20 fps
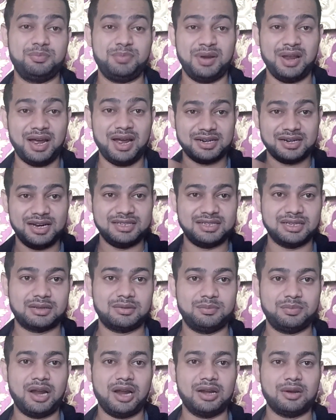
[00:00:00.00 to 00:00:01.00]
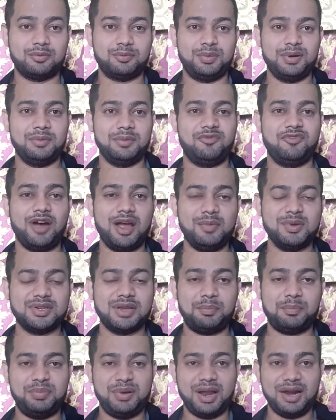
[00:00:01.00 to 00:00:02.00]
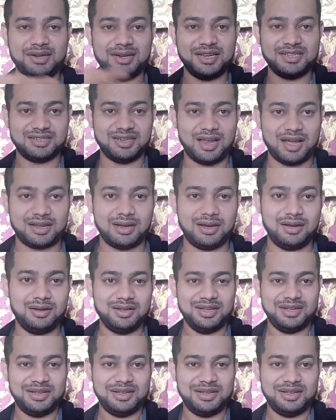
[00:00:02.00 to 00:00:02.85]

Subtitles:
Platter is a kind of pretty famous. Like platter is like a